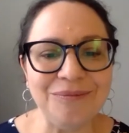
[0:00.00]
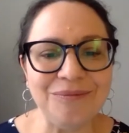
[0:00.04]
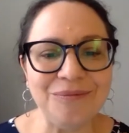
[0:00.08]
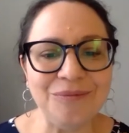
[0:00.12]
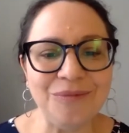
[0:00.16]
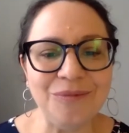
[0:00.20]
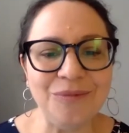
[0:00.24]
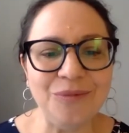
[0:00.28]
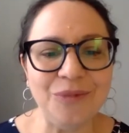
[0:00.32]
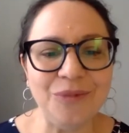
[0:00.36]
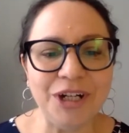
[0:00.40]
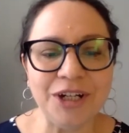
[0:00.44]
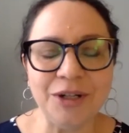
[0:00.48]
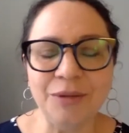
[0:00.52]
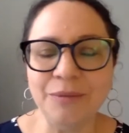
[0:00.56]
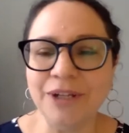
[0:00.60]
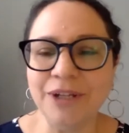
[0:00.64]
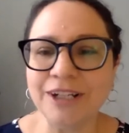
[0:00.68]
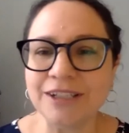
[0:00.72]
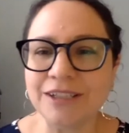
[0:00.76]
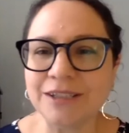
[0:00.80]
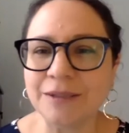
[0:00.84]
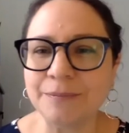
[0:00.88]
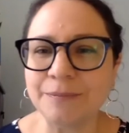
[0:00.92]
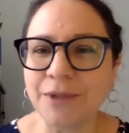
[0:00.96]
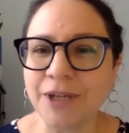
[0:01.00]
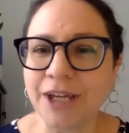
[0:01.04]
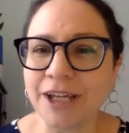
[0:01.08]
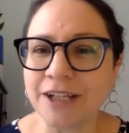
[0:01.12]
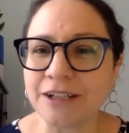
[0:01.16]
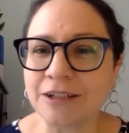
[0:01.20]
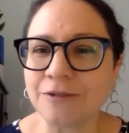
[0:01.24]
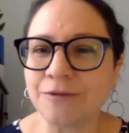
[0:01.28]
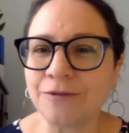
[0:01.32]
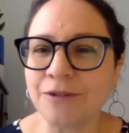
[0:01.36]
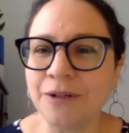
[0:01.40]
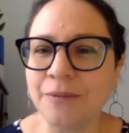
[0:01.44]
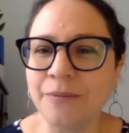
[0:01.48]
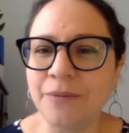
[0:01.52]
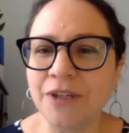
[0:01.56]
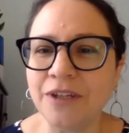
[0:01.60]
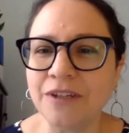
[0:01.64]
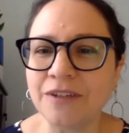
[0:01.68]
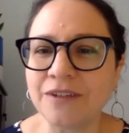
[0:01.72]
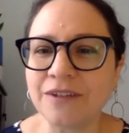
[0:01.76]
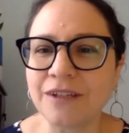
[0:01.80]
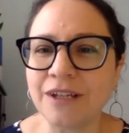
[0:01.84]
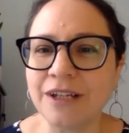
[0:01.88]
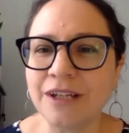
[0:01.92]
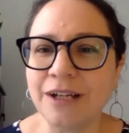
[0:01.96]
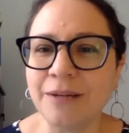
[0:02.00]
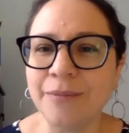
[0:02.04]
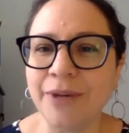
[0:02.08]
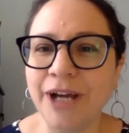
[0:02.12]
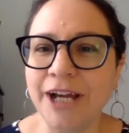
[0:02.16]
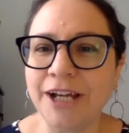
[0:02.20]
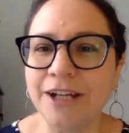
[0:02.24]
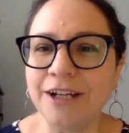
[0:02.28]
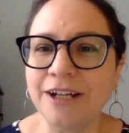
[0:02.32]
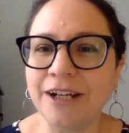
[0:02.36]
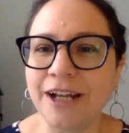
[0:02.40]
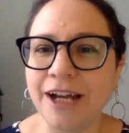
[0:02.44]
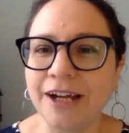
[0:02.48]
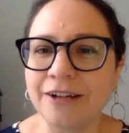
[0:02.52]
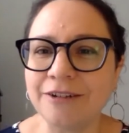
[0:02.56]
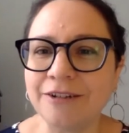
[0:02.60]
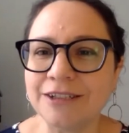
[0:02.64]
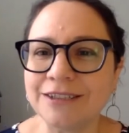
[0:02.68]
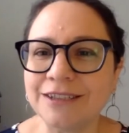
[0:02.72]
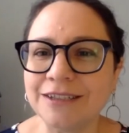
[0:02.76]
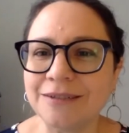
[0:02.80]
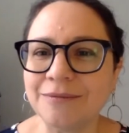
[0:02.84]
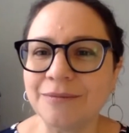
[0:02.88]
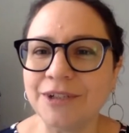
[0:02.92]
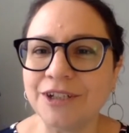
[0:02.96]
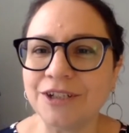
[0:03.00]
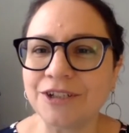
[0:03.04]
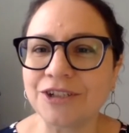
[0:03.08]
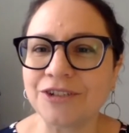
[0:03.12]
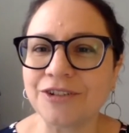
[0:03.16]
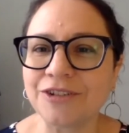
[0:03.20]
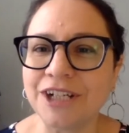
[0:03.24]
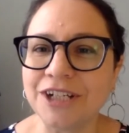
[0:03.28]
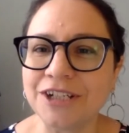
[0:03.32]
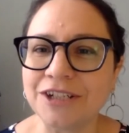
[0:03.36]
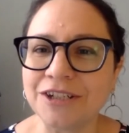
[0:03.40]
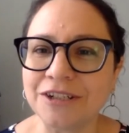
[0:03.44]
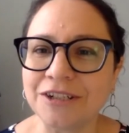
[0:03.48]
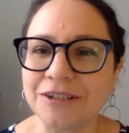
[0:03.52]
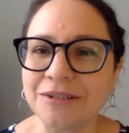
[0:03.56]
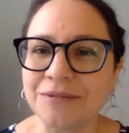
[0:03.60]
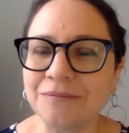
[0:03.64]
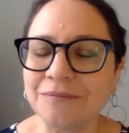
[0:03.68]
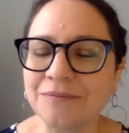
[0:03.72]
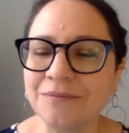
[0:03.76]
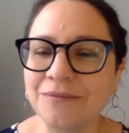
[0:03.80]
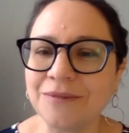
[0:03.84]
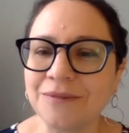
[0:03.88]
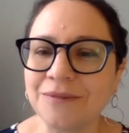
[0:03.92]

what can we expect from this Biden-Harris administration?